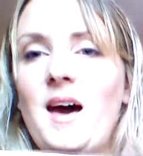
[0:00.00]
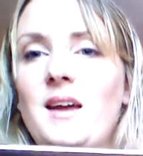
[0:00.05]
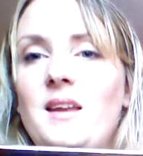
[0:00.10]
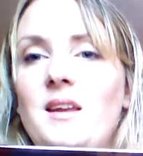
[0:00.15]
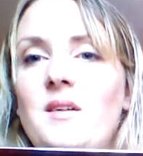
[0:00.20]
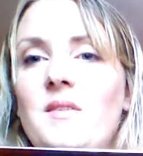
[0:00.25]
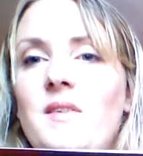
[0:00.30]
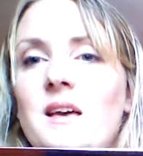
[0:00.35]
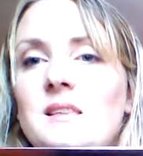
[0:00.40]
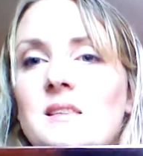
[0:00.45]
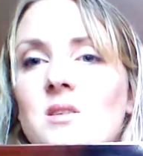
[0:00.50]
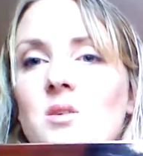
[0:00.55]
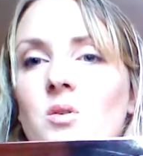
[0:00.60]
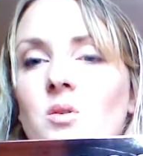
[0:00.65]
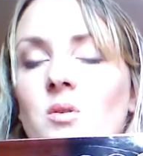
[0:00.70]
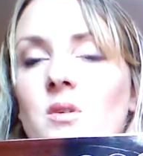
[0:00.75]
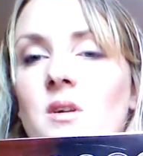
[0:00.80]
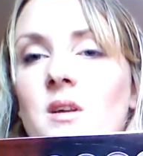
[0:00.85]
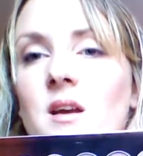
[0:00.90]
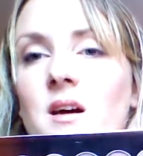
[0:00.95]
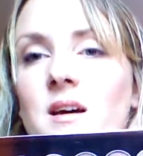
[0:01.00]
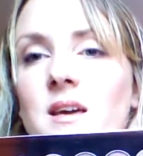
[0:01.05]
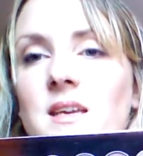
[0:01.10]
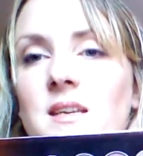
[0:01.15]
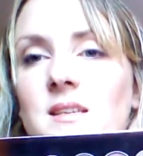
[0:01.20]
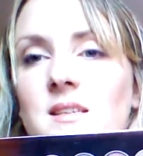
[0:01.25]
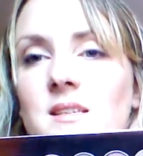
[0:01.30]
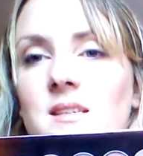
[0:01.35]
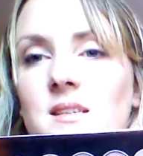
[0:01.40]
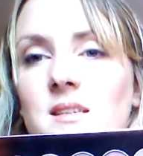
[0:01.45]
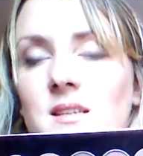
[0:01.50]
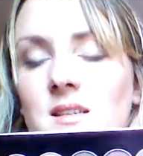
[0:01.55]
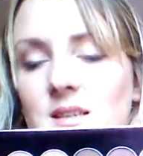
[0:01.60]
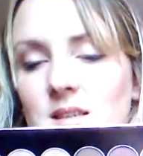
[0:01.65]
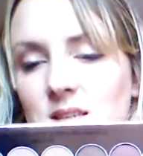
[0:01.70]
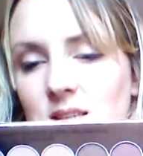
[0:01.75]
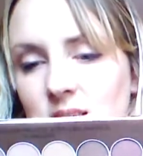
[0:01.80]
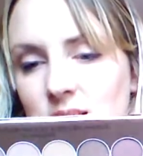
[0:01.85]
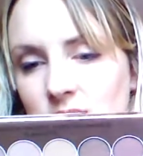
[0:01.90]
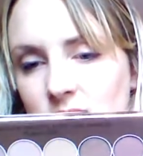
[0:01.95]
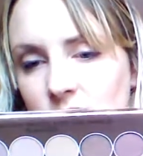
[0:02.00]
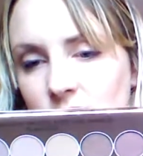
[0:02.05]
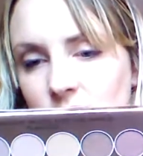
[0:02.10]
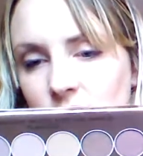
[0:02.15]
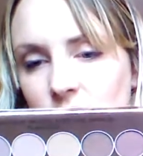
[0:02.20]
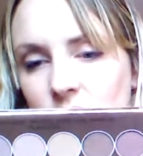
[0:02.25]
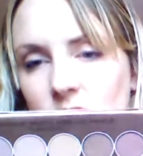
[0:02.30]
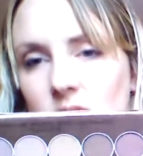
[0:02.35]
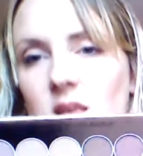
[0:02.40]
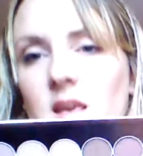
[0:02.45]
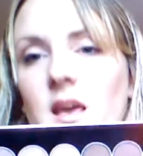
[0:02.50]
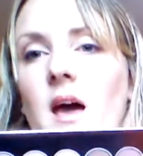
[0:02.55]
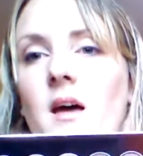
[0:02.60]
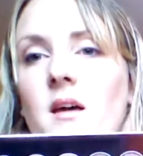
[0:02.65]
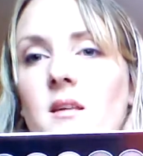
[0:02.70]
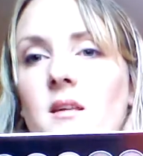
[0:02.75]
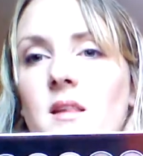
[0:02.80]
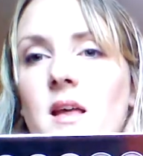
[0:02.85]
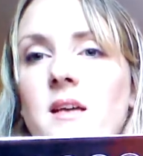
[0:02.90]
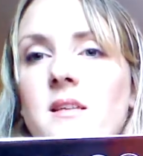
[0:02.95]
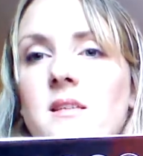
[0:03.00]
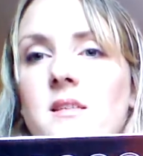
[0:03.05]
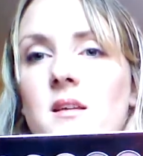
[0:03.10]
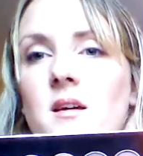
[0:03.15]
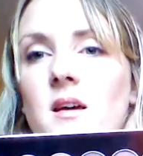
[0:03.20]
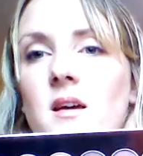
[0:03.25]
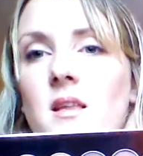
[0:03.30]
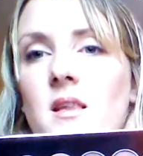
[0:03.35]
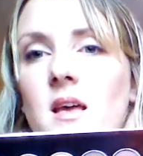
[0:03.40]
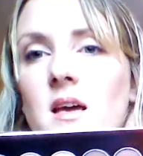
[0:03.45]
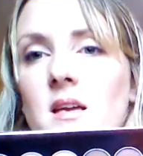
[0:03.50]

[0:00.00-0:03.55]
I know that's called Night. Yeah, that's Night.